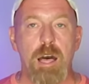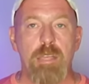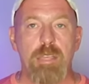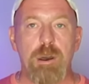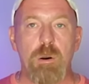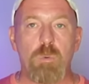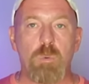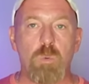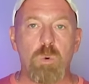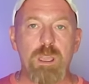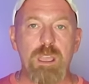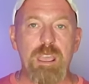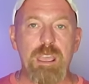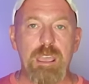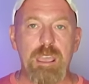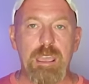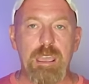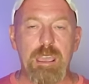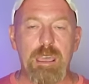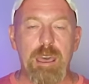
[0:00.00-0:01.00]
that
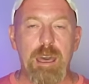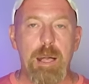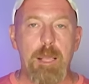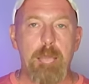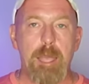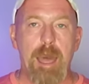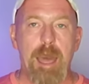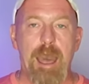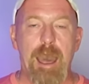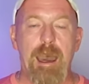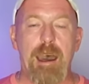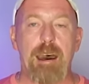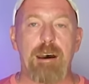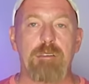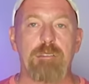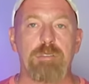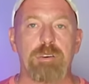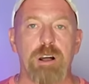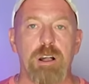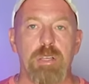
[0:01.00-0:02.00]
we
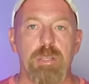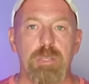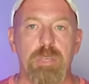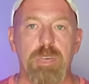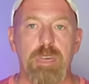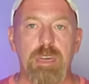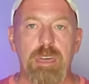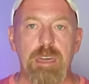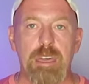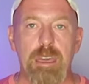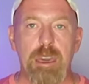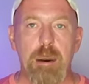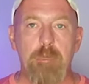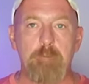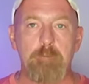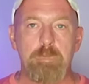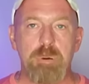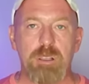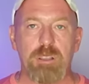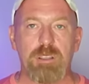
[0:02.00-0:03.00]
have the
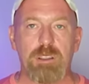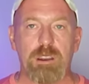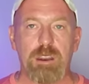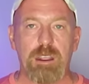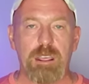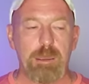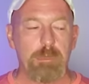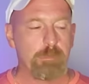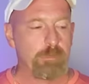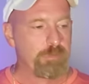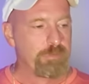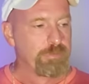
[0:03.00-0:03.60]
ability,